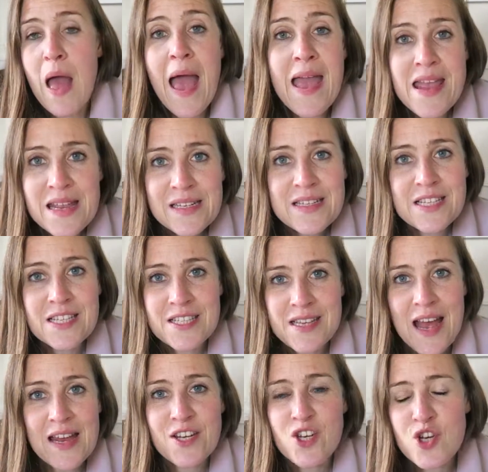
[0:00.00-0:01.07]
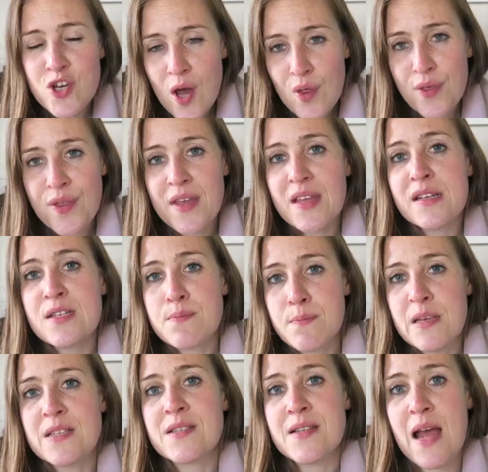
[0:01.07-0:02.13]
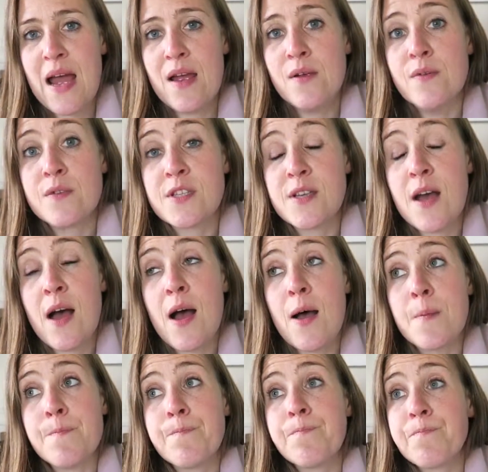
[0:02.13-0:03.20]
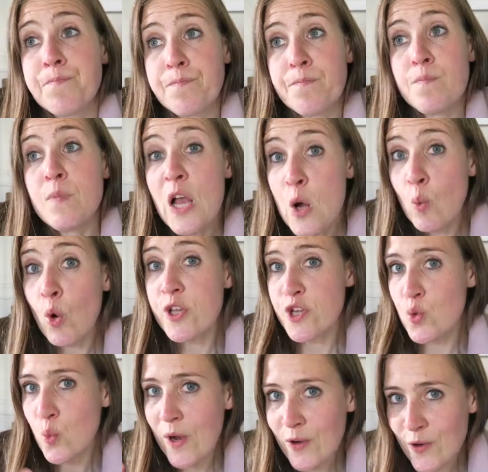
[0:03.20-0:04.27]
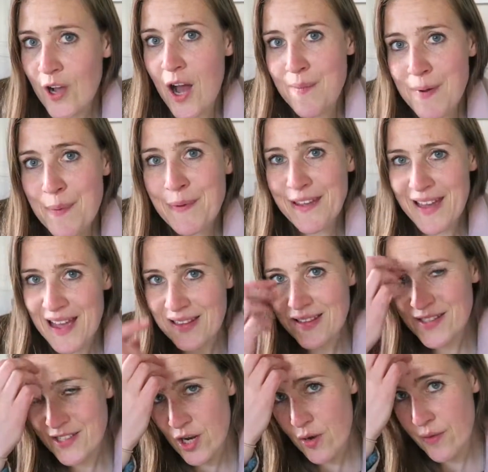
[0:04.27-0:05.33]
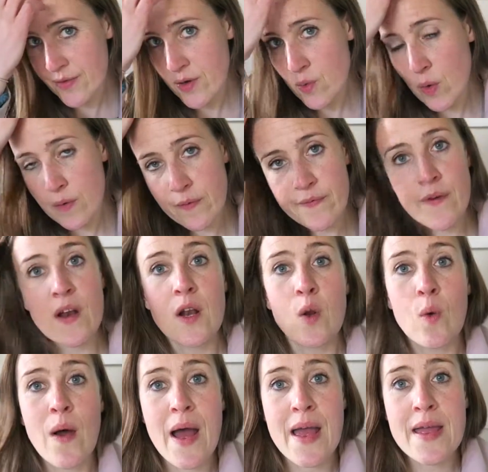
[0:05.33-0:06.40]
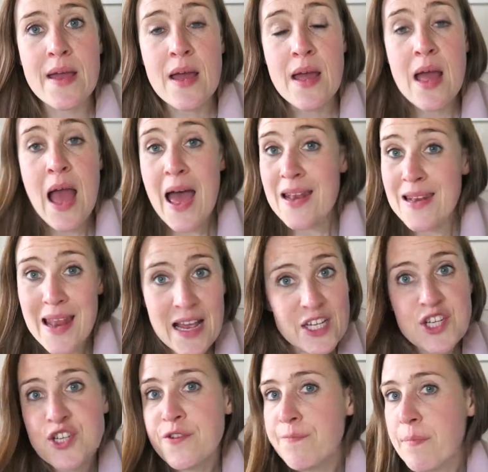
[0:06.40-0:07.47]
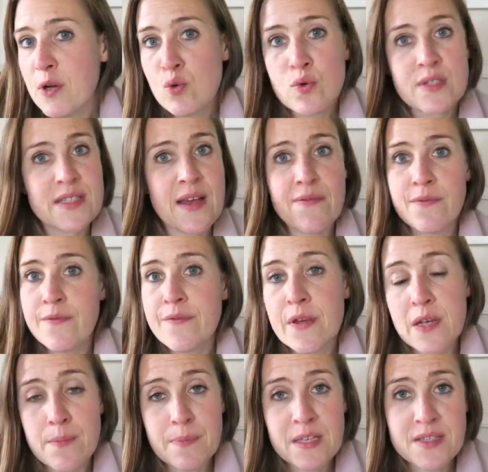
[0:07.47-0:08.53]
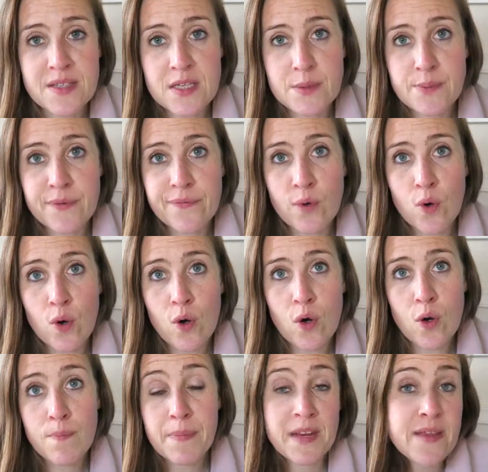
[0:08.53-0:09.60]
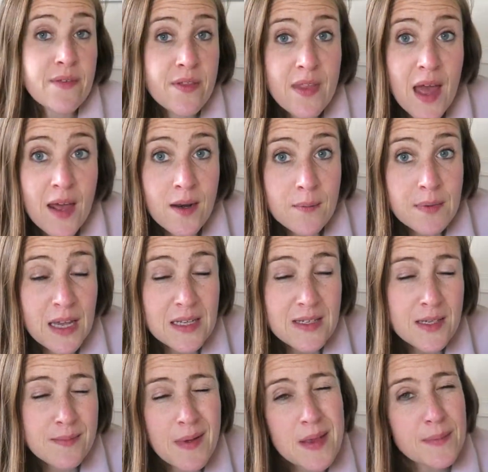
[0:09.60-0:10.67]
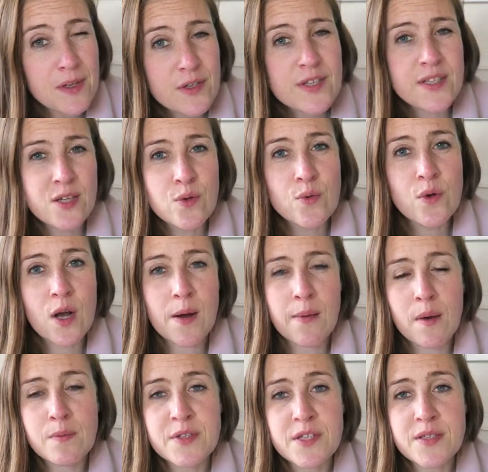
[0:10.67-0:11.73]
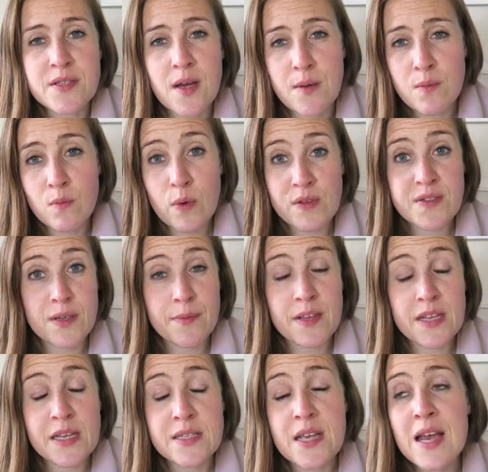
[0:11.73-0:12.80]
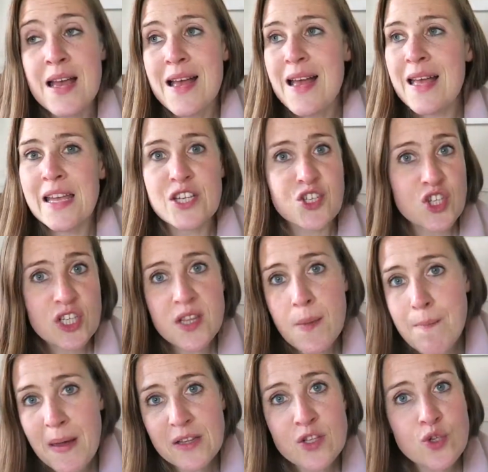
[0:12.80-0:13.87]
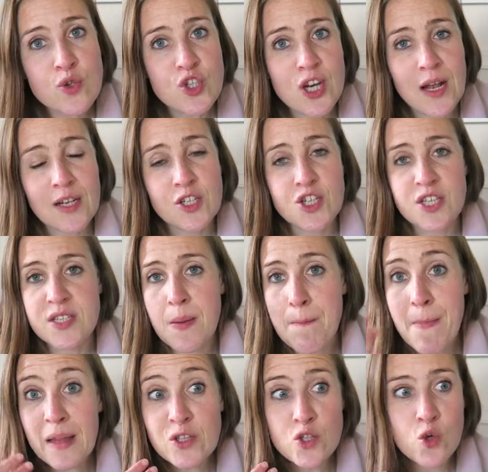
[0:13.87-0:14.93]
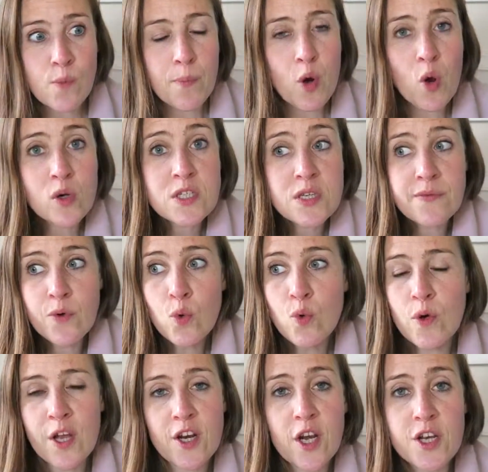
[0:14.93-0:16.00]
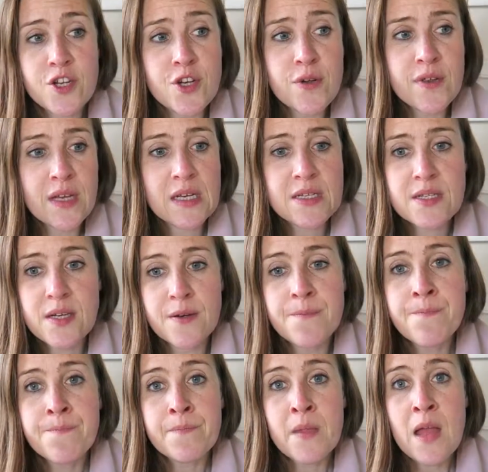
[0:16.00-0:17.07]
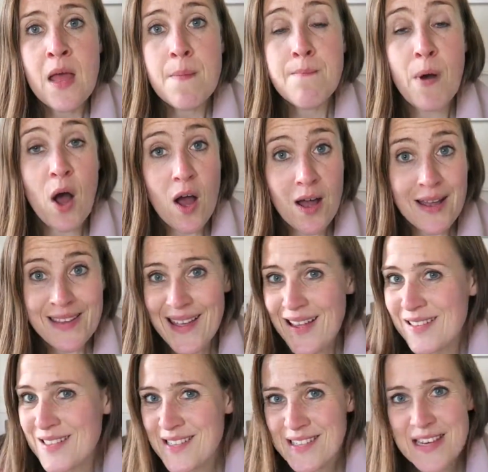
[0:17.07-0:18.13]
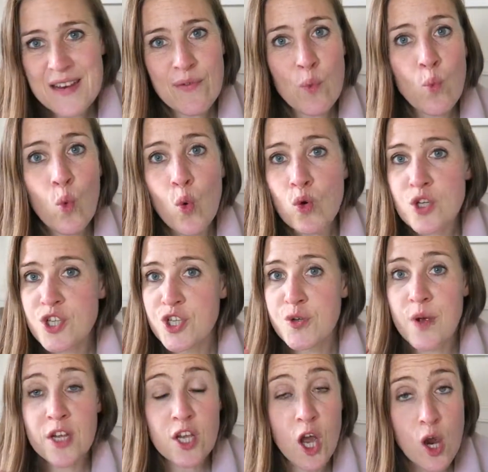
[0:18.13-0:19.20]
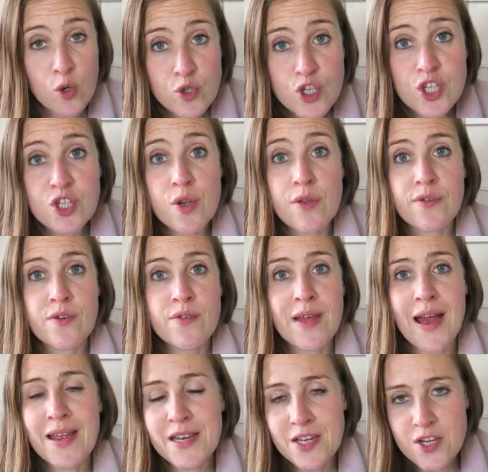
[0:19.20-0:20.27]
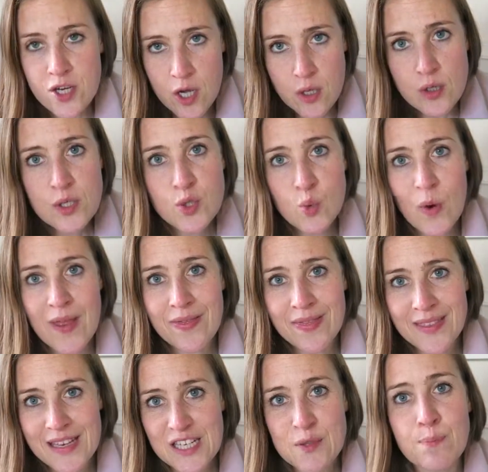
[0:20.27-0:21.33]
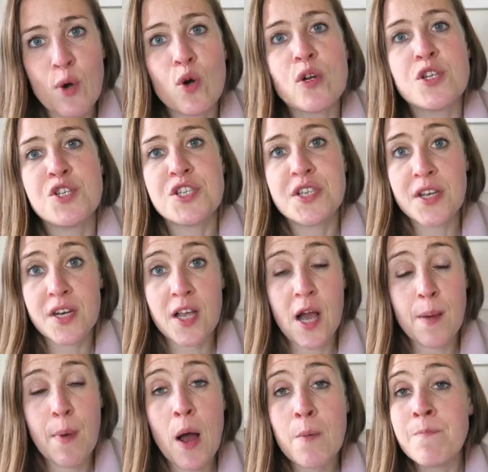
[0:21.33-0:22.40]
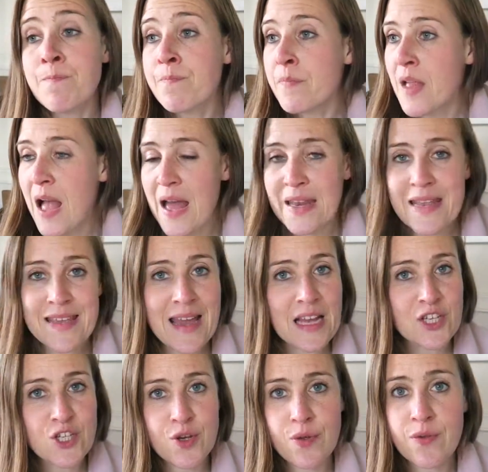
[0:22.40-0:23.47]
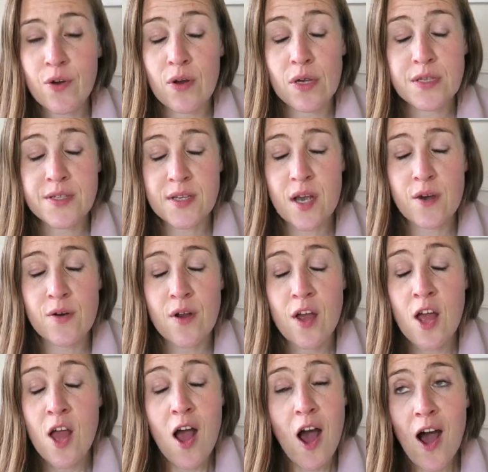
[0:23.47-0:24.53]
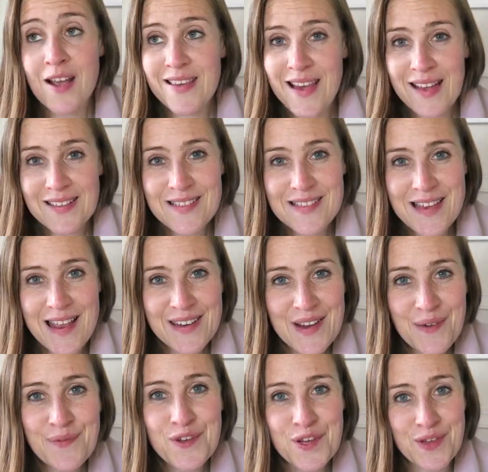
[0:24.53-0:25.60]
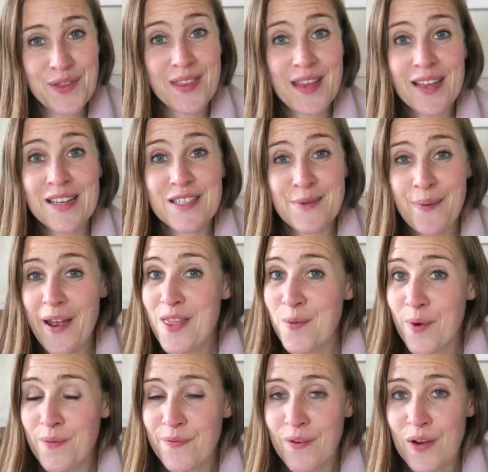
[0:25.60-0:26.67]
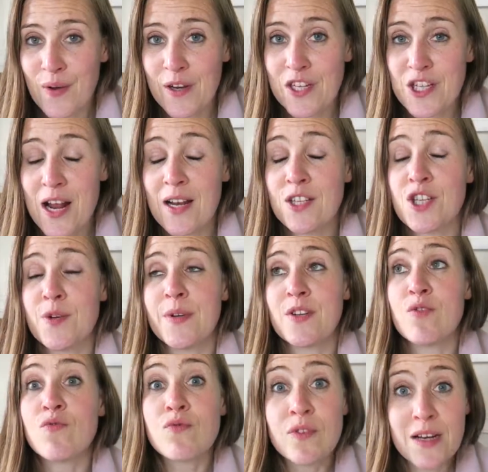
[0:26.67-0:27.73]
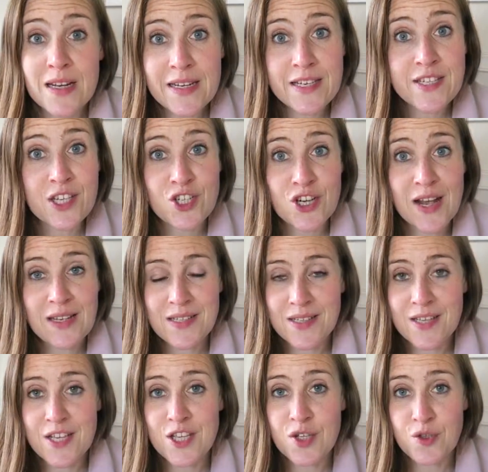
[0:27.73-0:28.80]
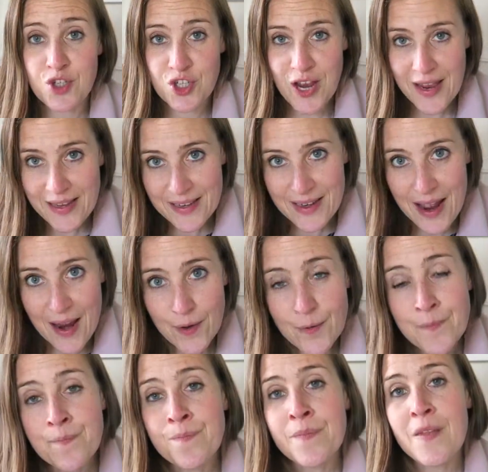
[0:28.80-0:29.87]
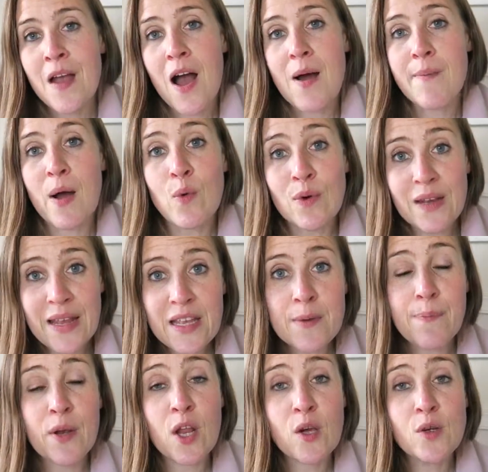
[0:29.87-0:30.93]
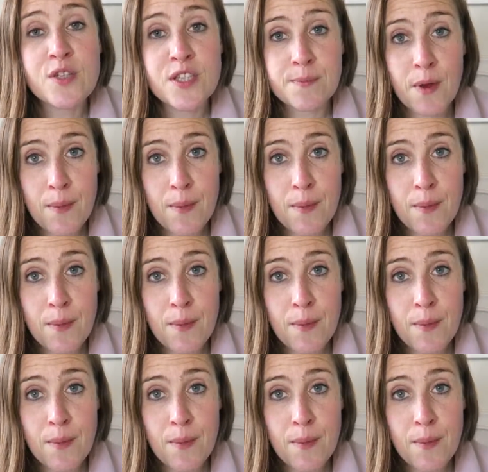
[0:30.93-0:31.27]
A to Z. Nothing is missed out. And what you will come up against going through One Funnel Away, unless you've built 7-figure business before, but even then I'm guessing maybe you still will come up to some of these, it's just the mental challenges, the mental blocks of, oh, can I do this? But again, Stephen walks you and coaches you through that. He knows when these blockages are going to come up and he gets you through it. So I can't say enough good things about the One Funnel Away challenge. I would really suggest that you check it out. I will link below to